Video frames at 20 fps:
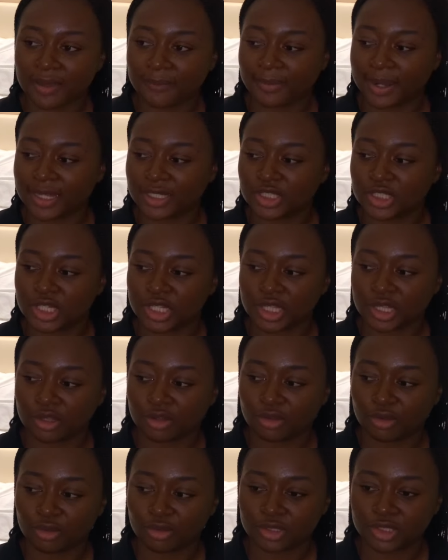I'm like, Chineke
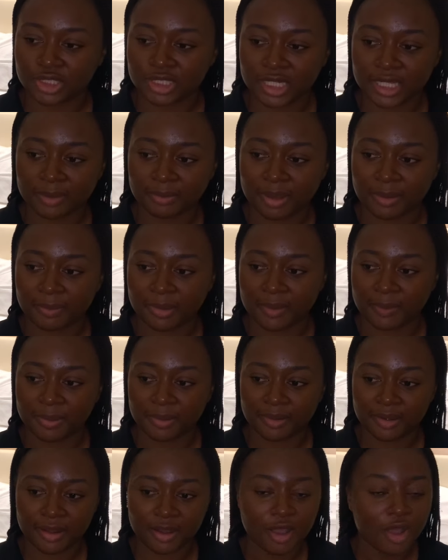go, Chineke me me
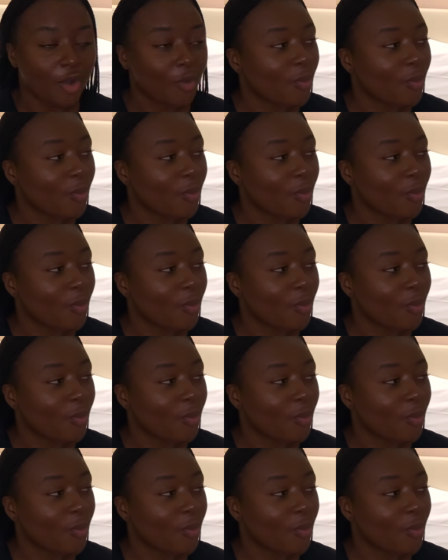bere,